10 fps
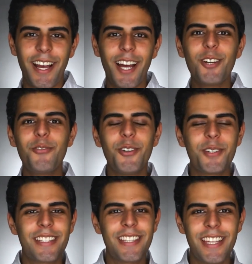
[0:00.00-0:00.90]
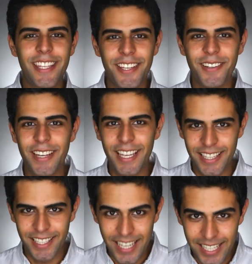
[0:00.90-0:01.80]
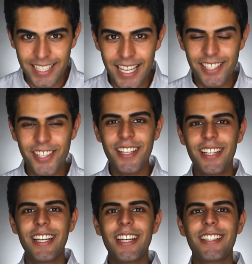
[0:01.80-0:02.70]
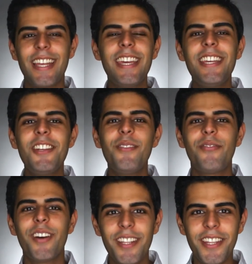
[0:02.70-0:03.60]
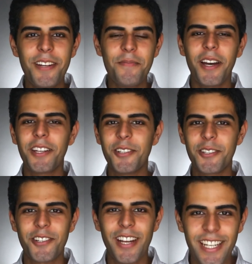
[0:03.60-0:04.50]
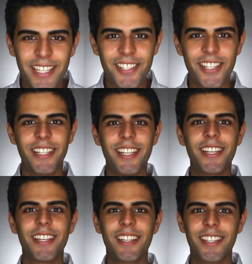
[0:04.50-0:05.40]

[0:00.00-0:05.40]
I look forward to seeing you in the next lecture, taking you further on your trading journey.